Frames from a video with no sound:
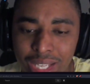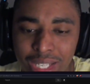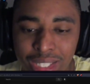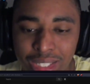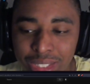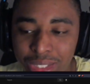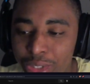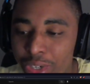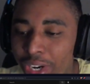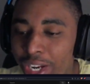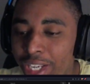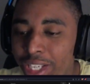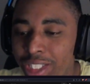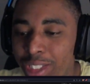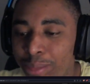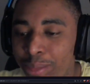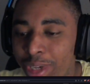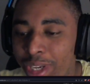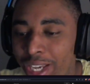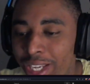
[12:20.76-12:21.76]
It's crazy,
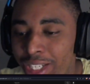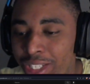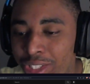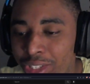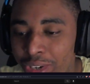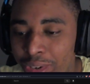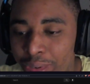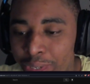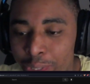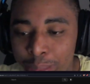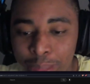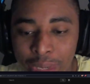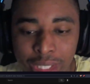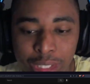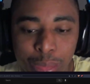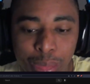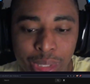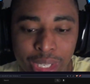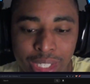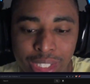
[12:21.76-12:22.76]
man. He's already about to
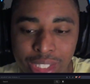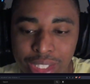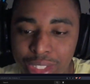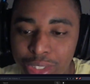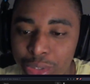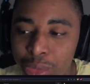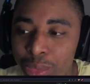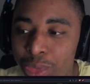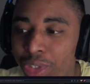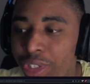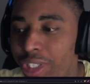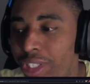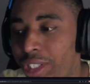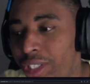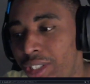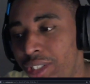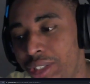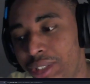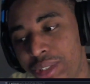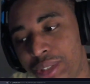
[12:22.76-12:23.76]
play just two more
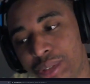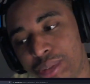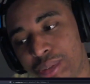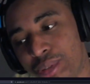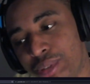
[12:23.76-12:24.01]
years.